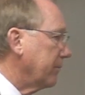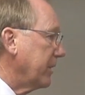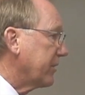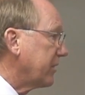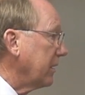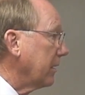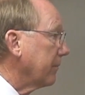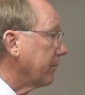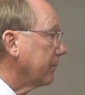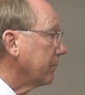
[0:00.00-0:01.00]
Misty,
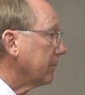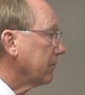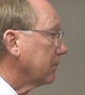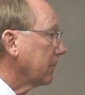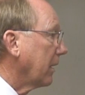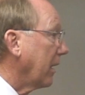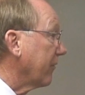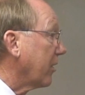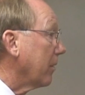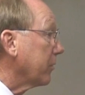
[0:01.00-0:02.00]
have
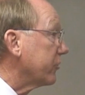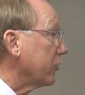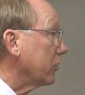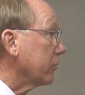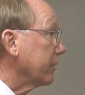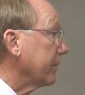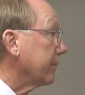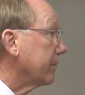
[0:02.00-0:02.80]
a couple of children,